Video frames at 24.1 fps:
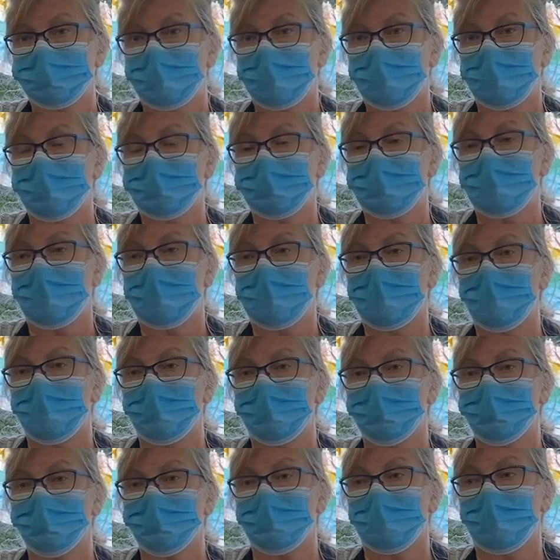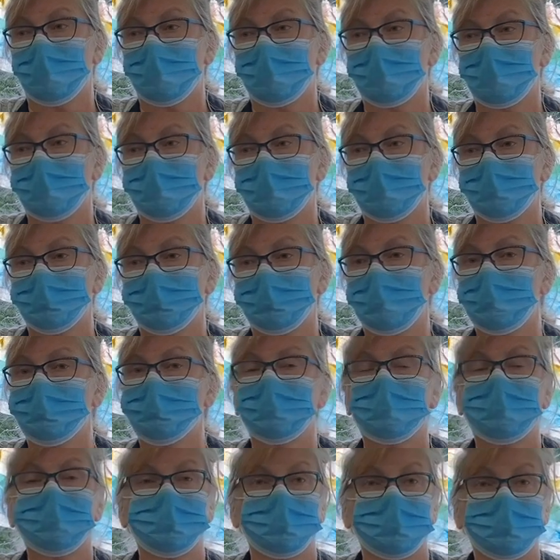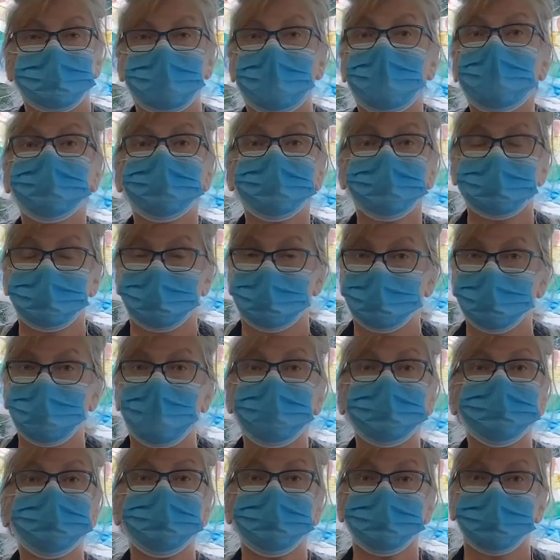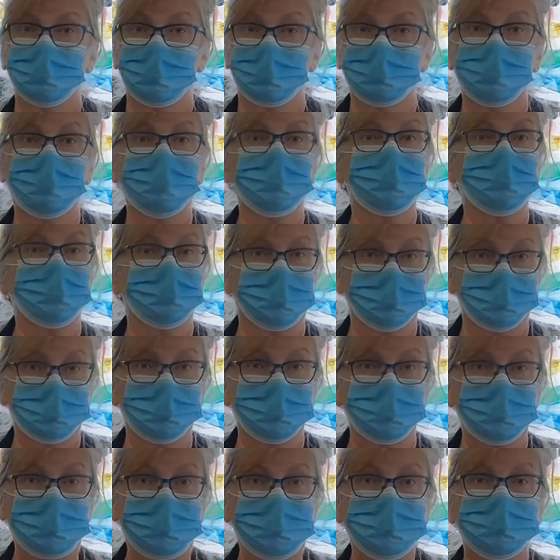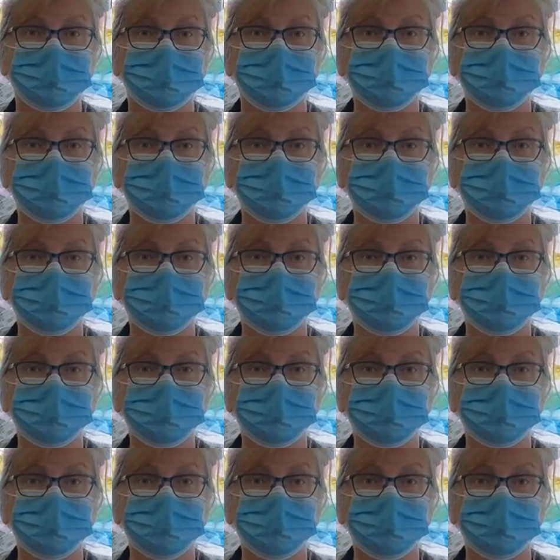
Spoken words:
And now people have asked me a lot to do it more than once a week.